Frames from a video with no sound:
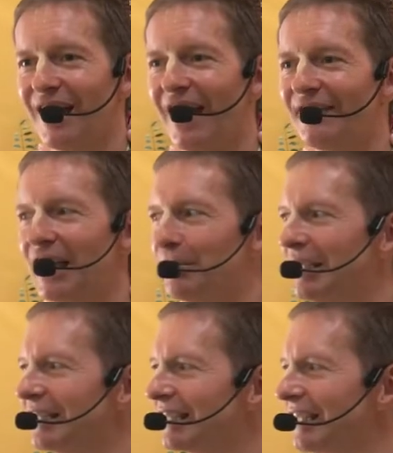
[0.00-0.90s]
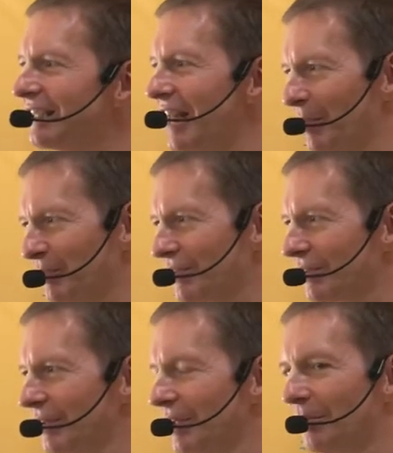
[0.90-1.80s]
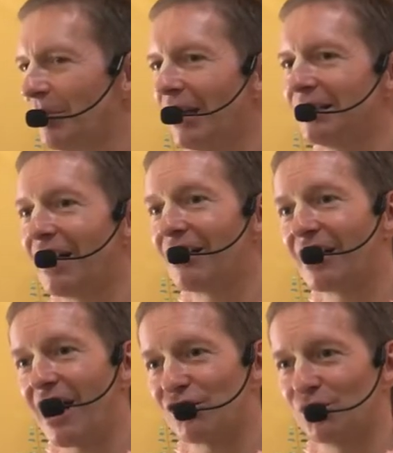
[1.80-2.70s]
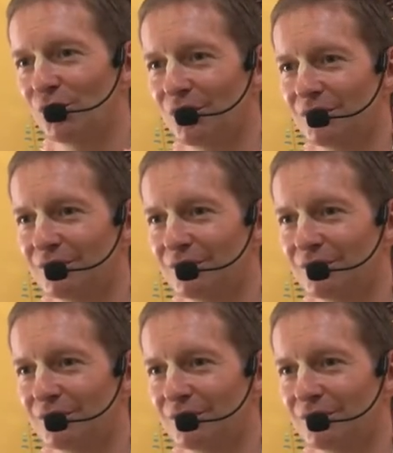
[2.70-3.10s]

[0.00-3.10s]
and they'd been kidnapped by Narakasur.